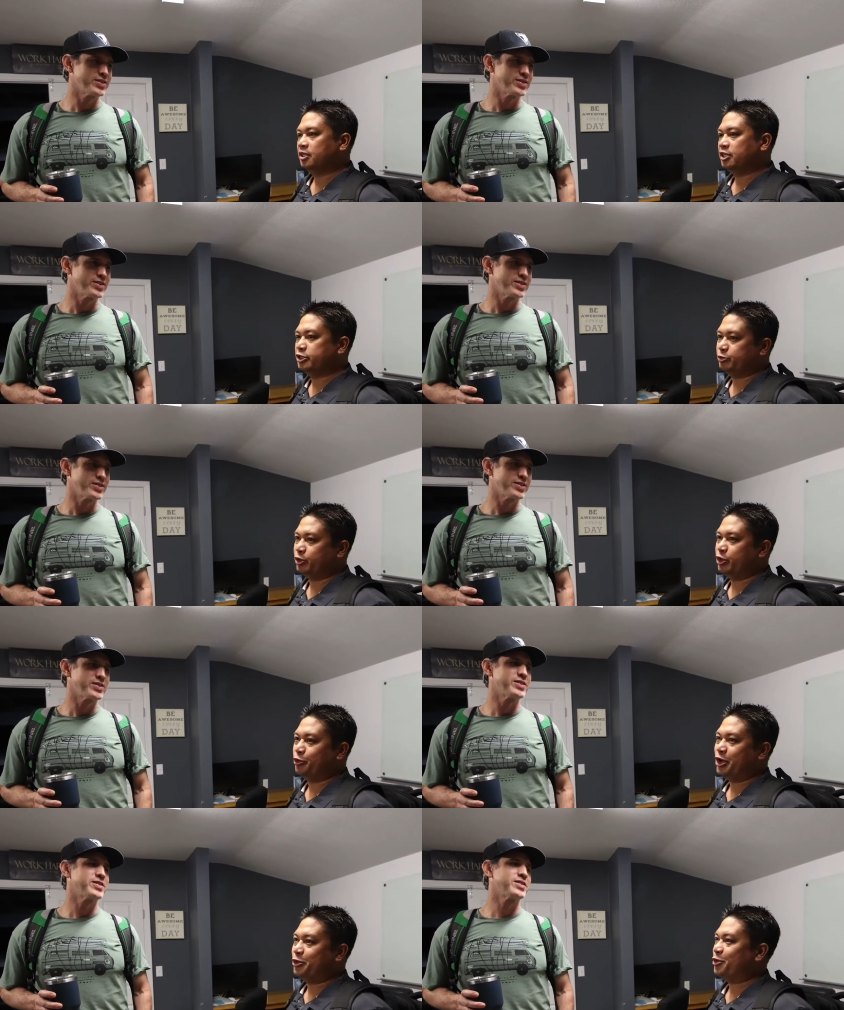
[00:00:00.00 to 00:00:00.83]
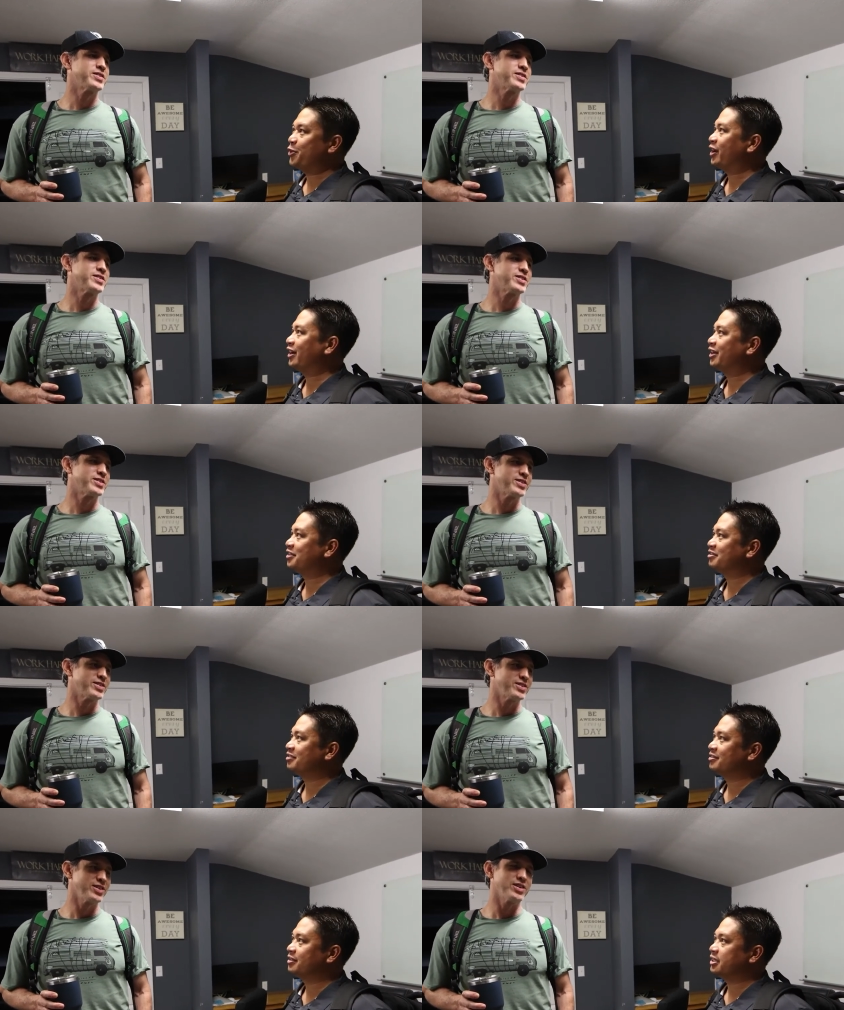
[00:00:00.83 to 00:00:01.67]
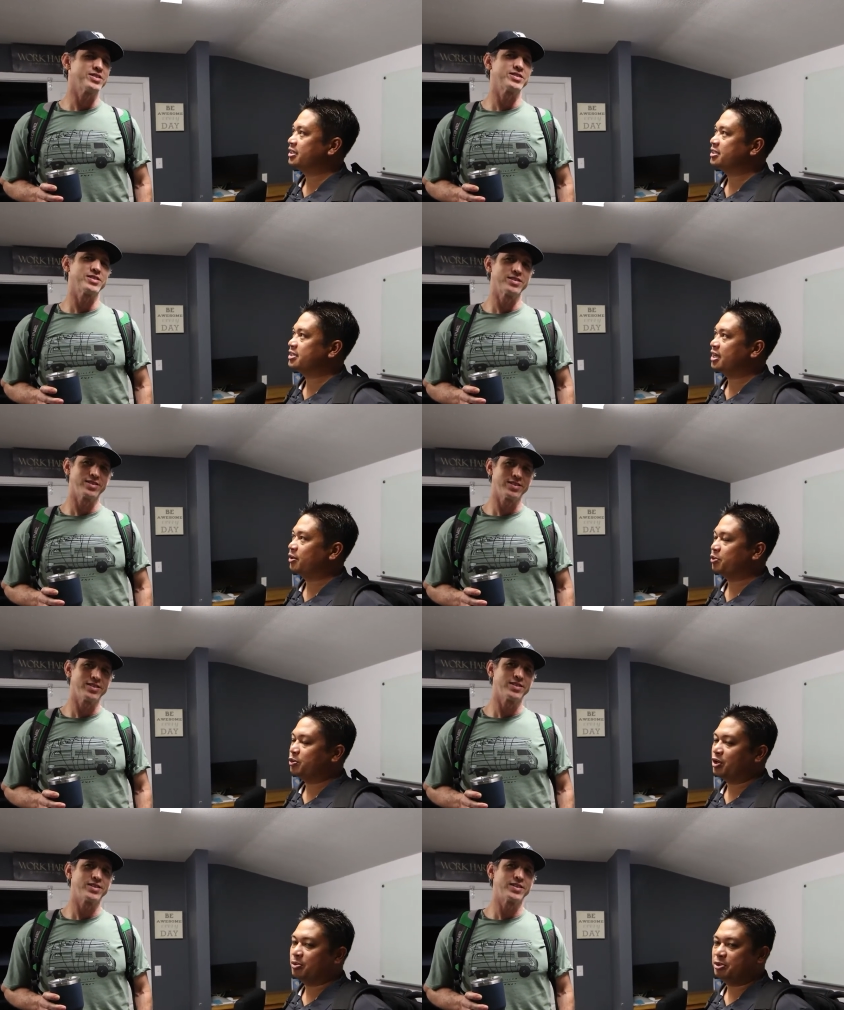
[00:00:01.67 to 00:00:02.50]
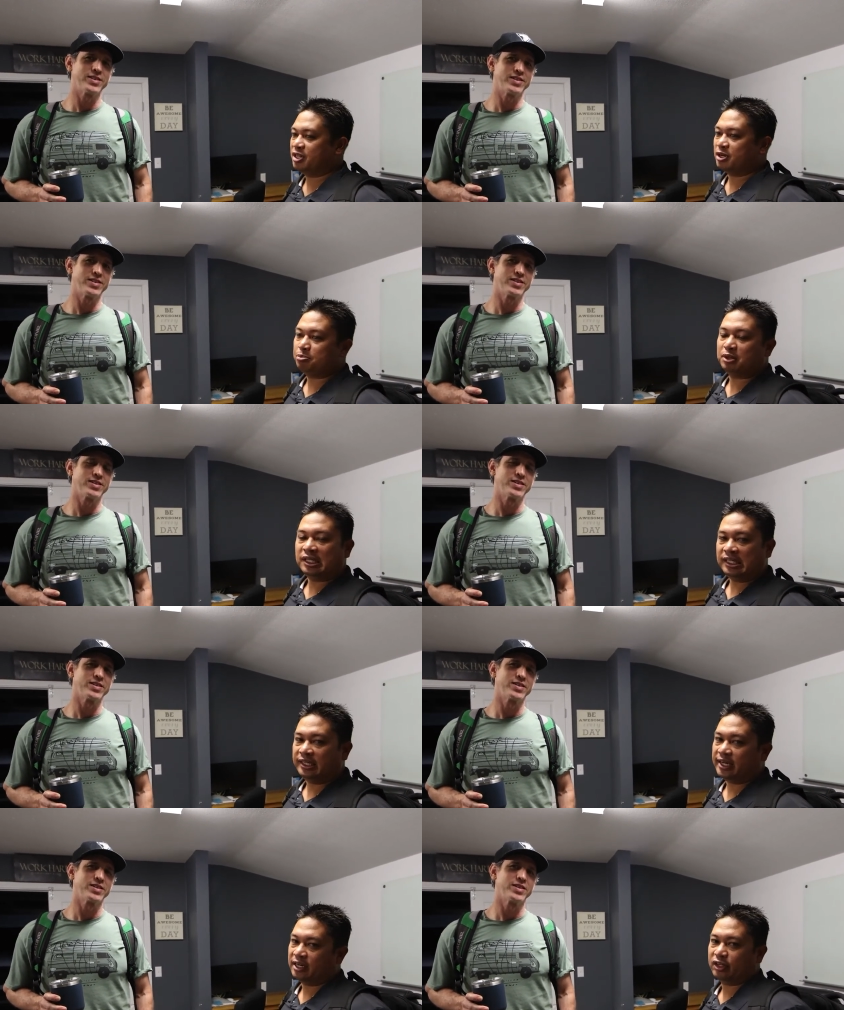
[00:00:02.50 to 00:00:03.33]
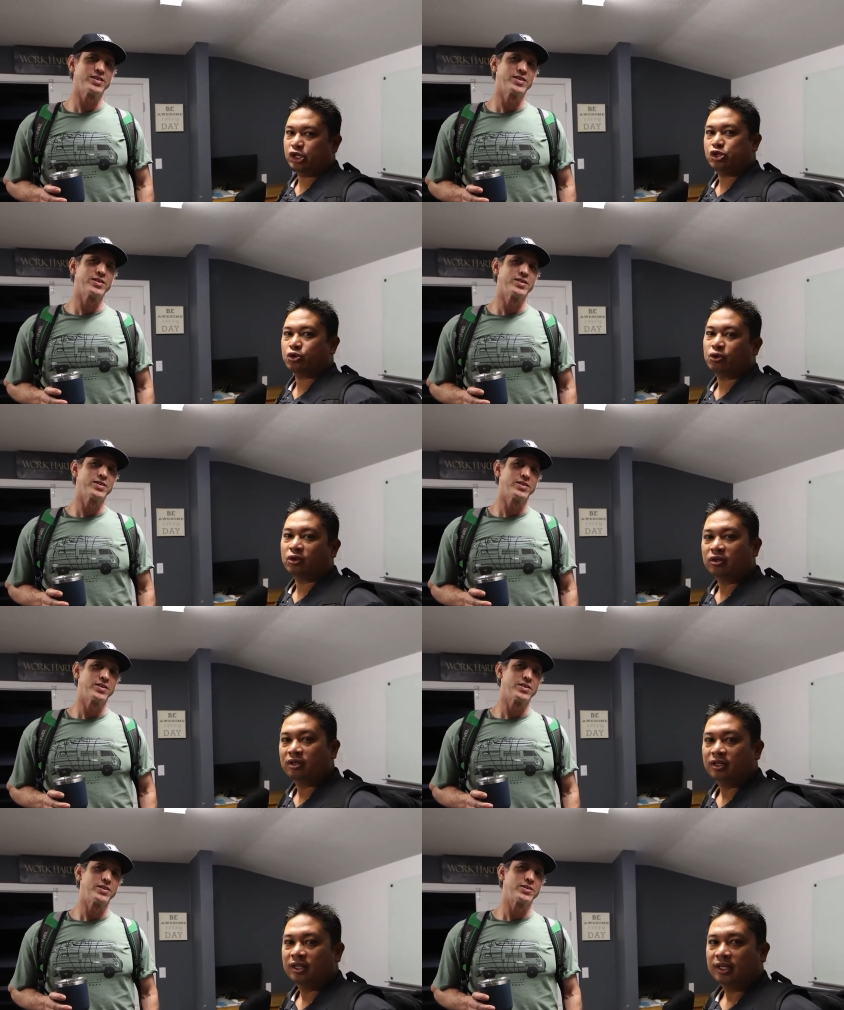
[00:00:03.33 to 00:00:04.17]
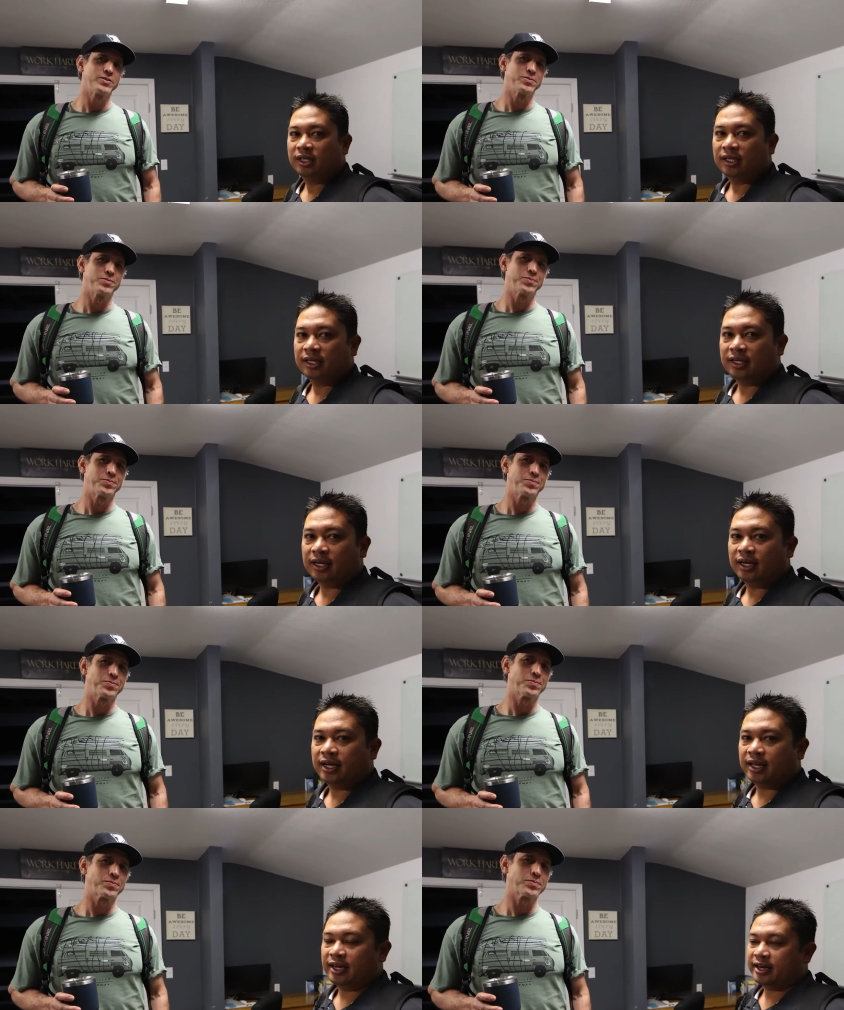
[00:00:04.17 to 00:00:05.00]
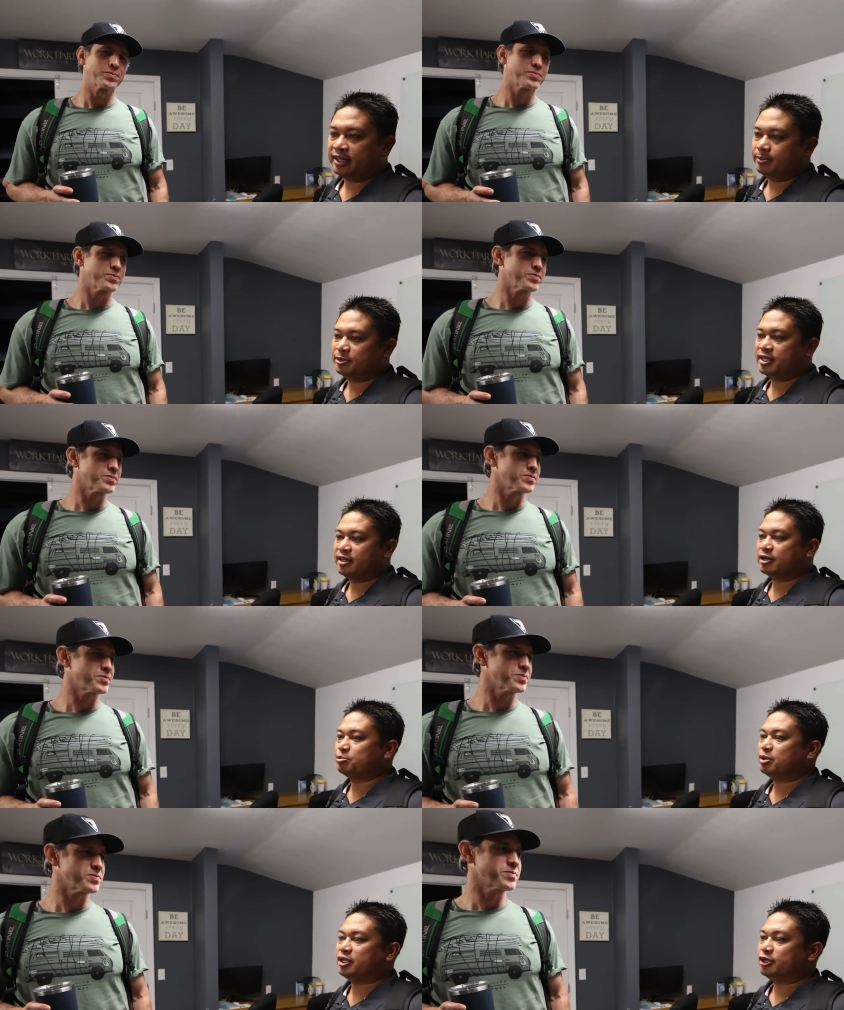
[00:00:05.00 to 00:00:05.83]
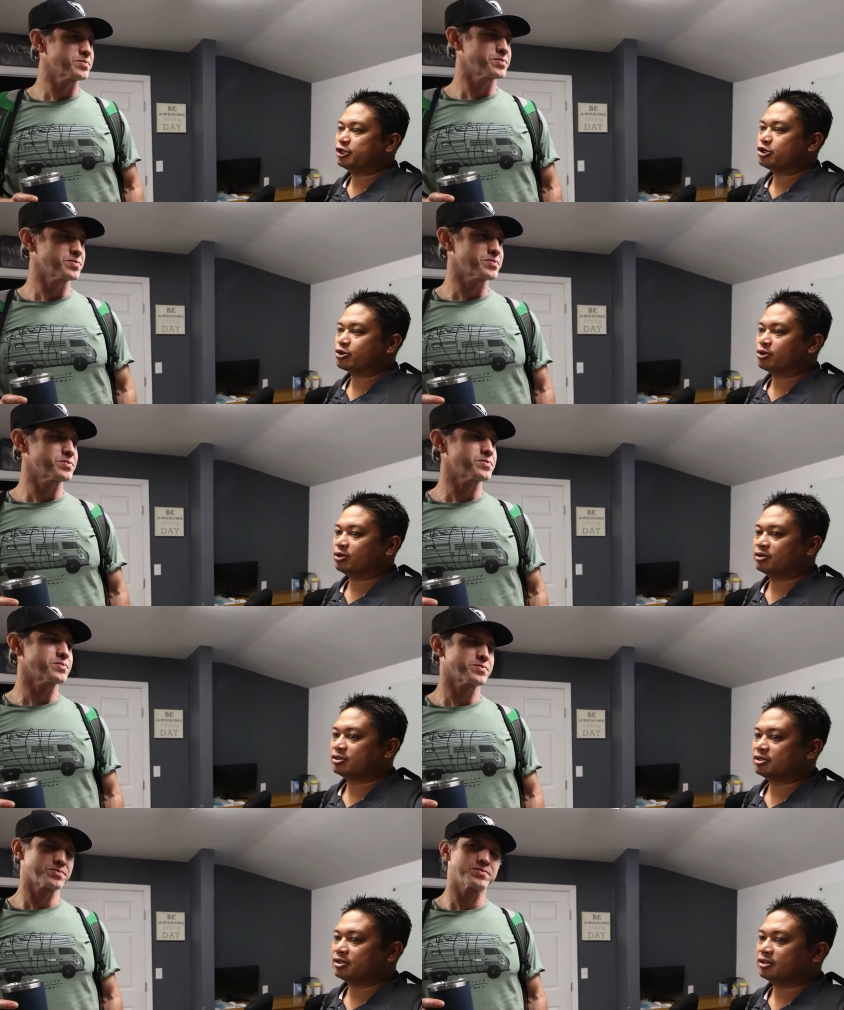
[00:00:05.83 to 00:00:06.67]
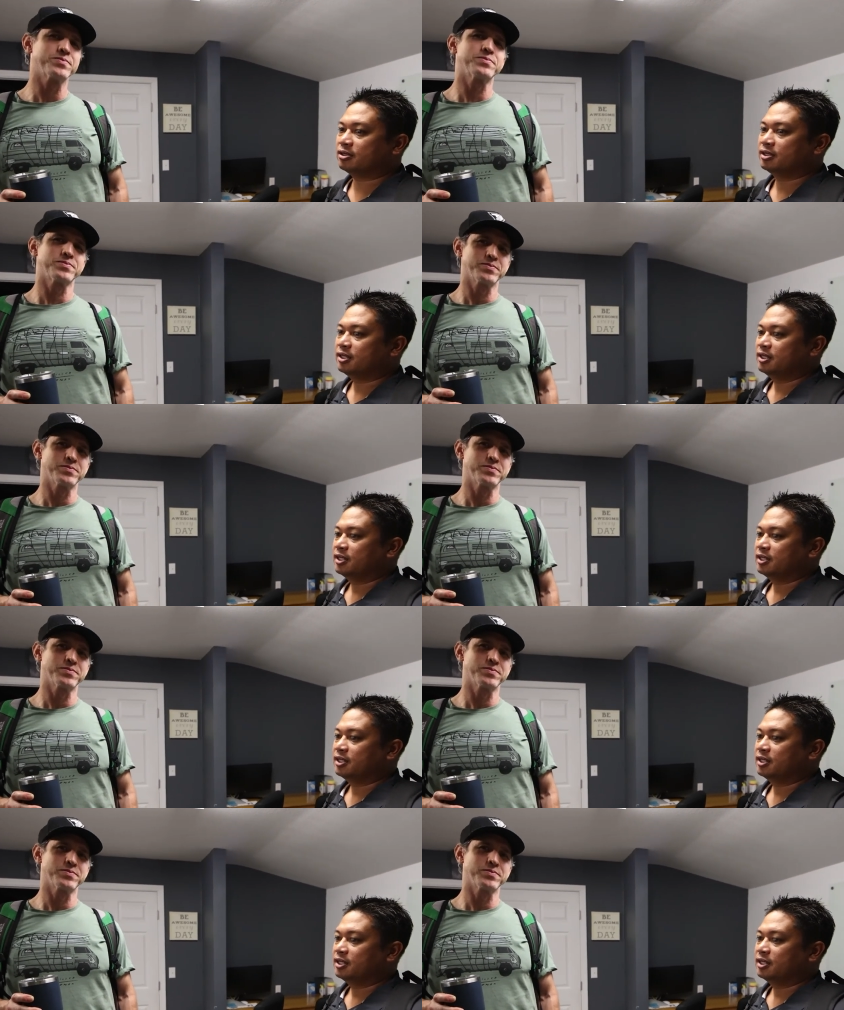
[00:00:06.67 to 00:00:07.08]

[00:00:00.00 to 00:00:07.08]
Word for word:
Speaker 1: is where the way we want to live yes. is. Uh, we want to be completely out of control, uh, and let Him take complete control. So.